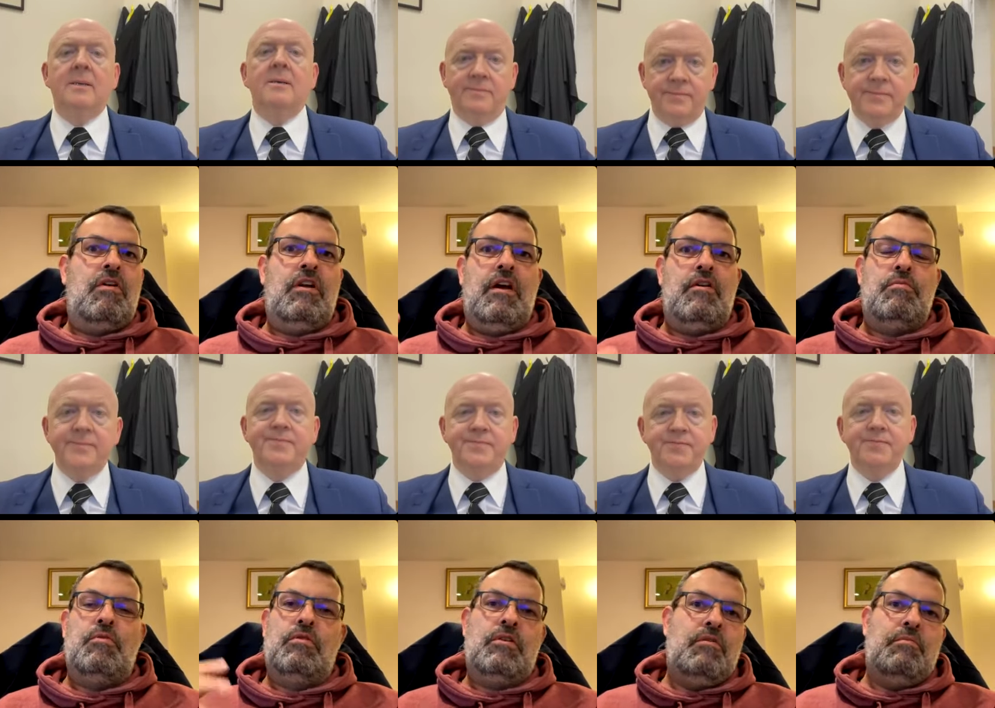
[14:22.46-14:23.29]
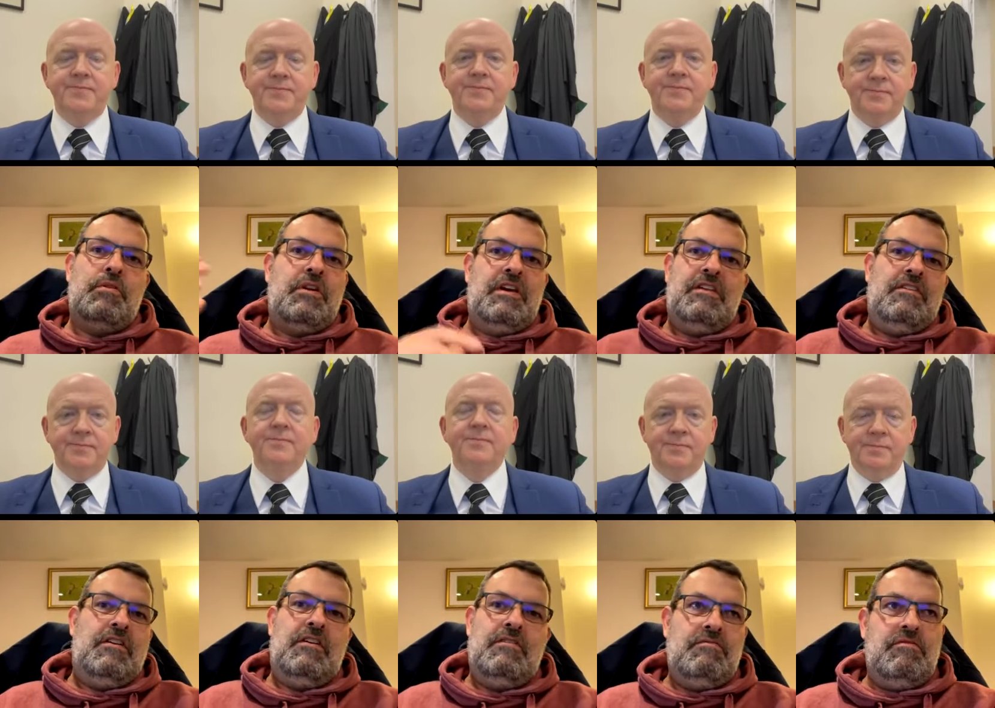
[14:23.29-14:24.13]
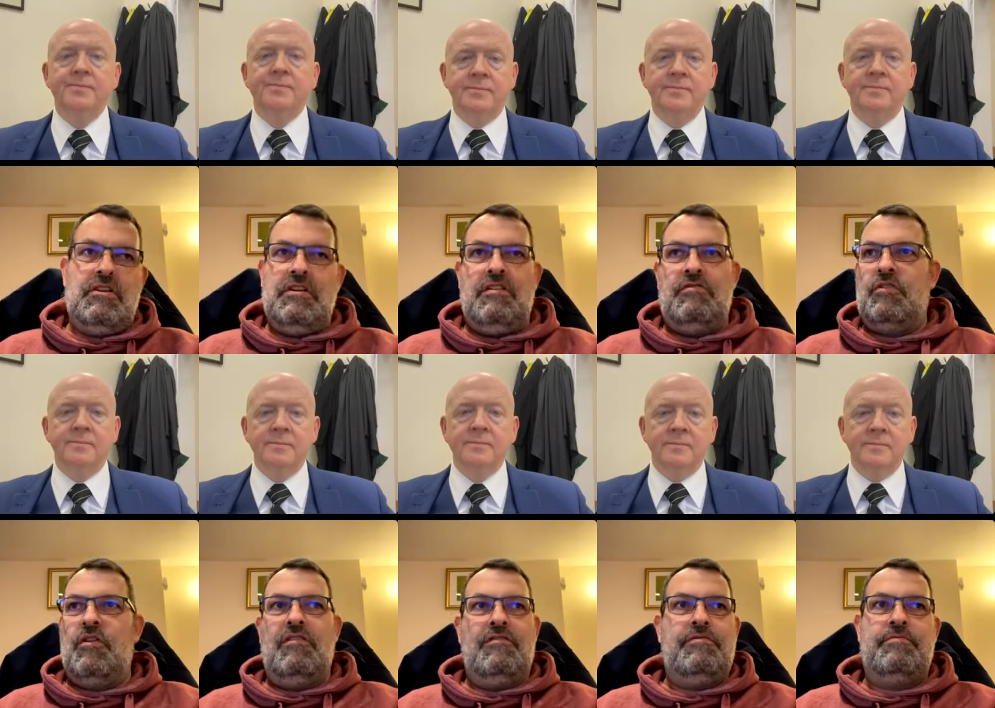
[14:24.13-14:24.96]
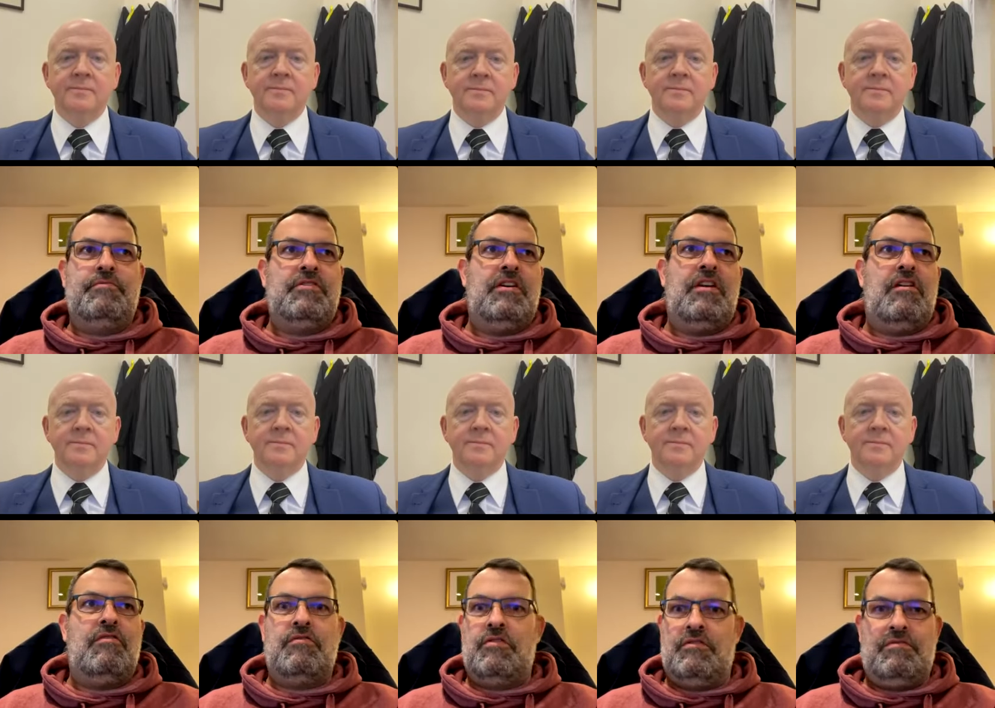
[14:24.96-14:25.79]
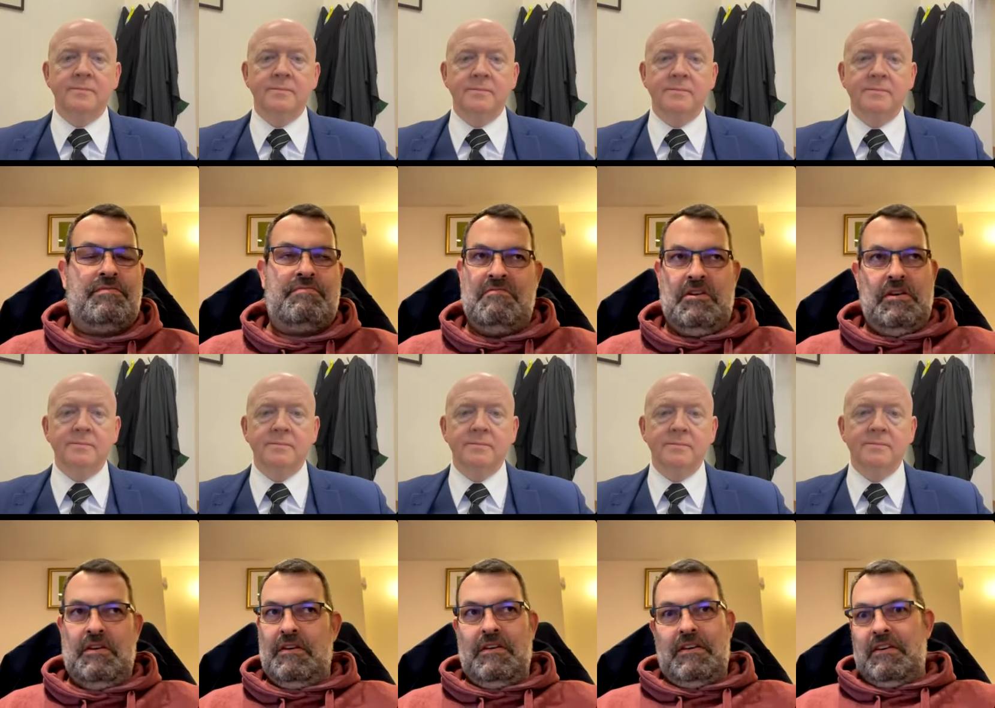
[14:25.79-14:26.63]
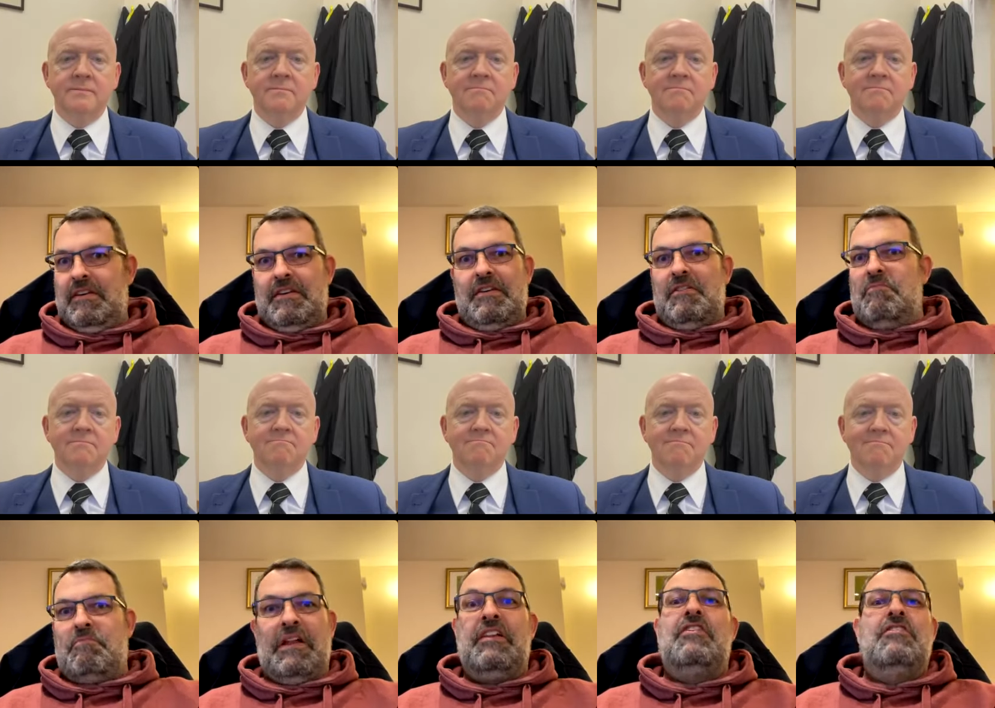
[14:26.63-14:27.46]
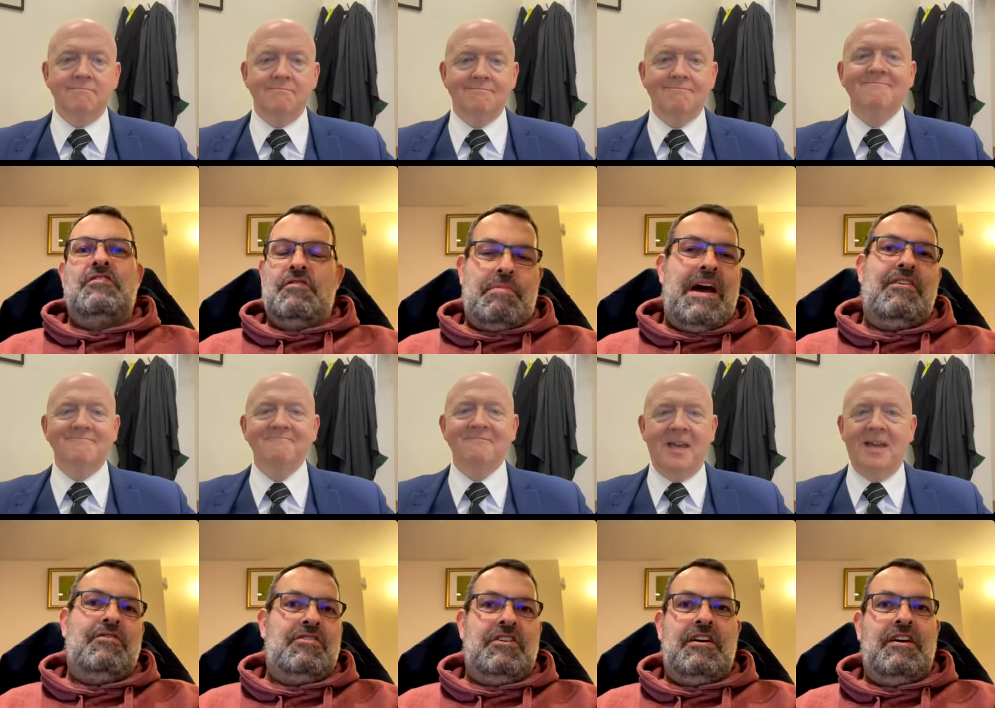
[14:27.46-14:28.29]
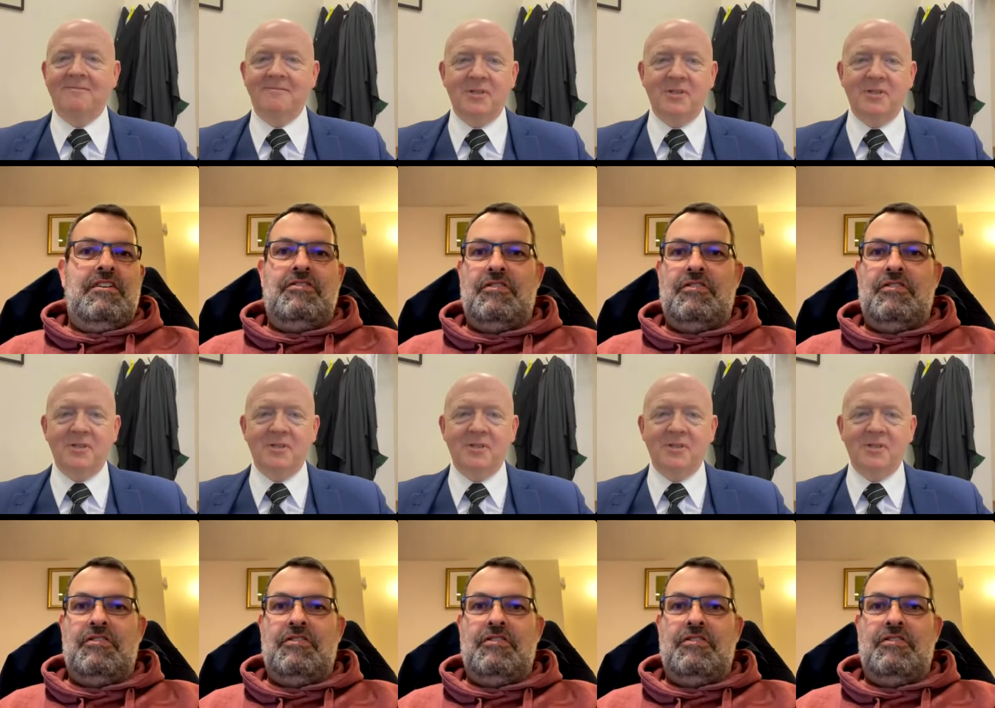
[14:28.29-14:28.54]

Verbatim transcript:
Speaker 1: global company that has got turnover of billions of pounds a year. Yeah.